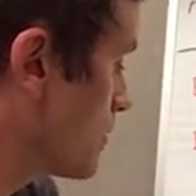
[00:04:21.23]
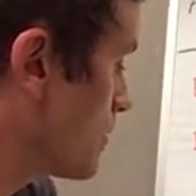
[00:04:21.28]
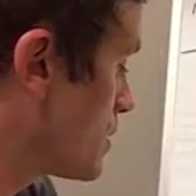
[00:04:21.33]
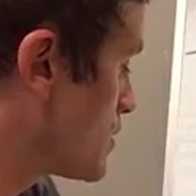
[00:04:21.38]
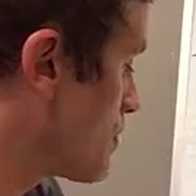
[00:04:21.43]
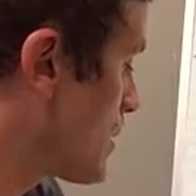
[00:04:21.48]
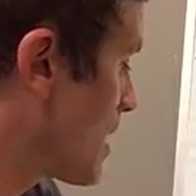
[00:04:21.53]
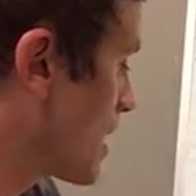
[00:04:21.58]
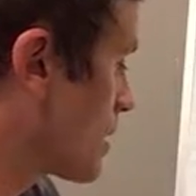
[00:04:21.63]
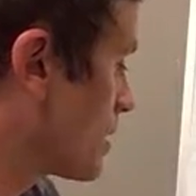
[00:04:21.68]
of his
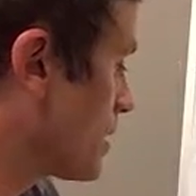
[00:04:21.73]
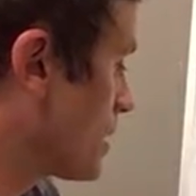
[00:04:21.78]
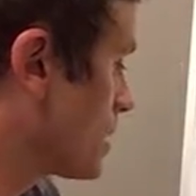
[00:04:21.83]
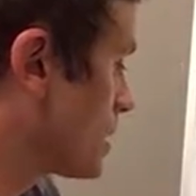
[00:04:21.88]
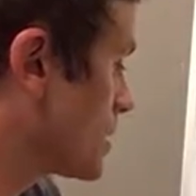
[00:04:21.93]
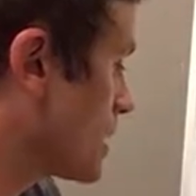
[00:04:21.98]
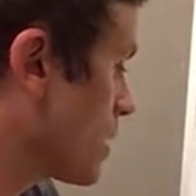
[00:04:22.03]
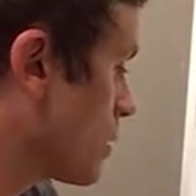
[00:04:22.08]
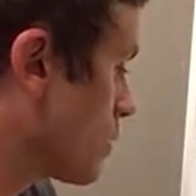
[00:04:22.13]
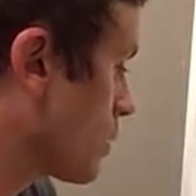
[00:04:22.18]
back
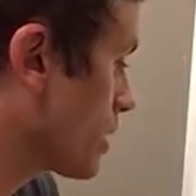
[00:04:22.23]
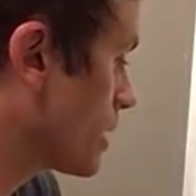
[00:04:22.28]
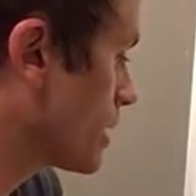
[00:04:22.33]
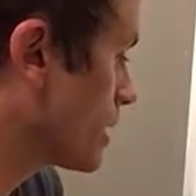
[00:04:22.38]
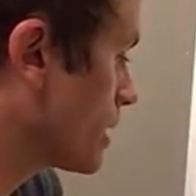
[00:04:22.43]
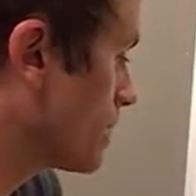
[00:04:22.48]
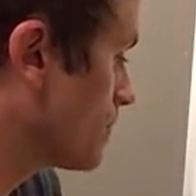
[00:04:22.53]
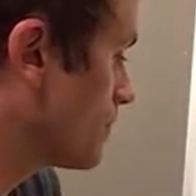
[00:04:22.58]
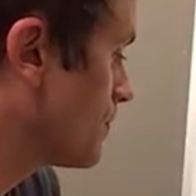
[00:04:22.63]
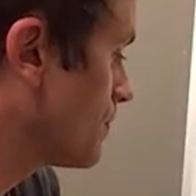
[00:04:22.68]
legs not
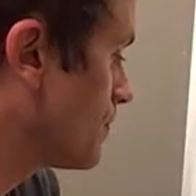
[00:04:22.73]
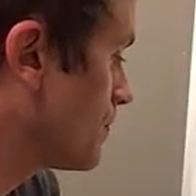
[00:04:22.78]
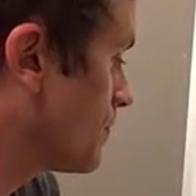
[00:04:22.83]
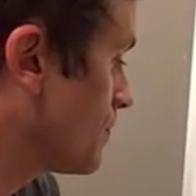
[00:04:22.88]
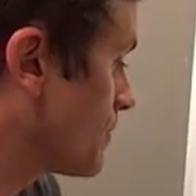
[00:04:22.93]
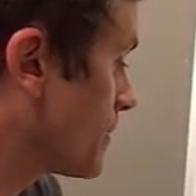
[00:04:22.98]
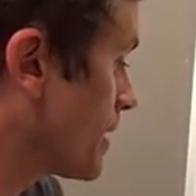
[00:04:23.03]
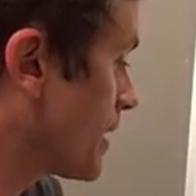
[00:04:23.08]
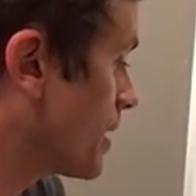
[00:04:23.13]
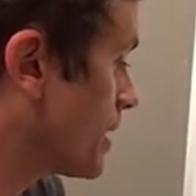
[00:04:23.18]
working,
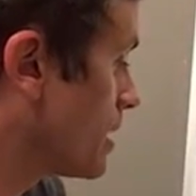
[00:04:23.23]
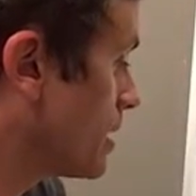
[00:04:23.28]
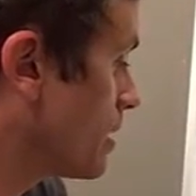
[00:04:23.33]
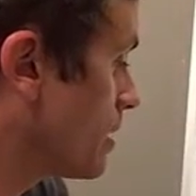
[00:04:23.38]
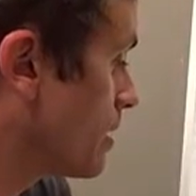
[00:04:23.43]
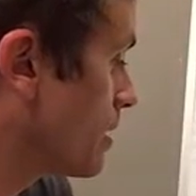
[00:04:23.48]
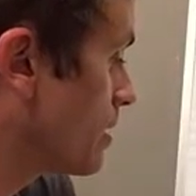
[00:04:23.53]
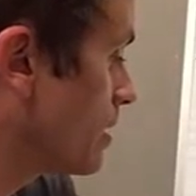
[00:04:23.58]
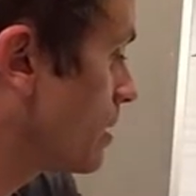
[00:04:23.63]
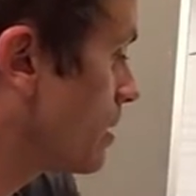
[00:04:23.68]
that
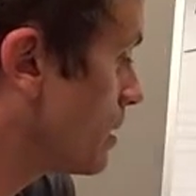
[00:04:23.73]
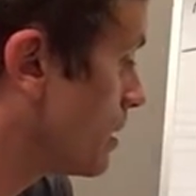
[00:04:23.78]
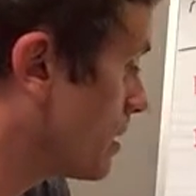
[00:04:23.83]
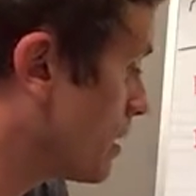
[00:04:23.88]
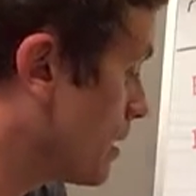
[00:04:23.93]
he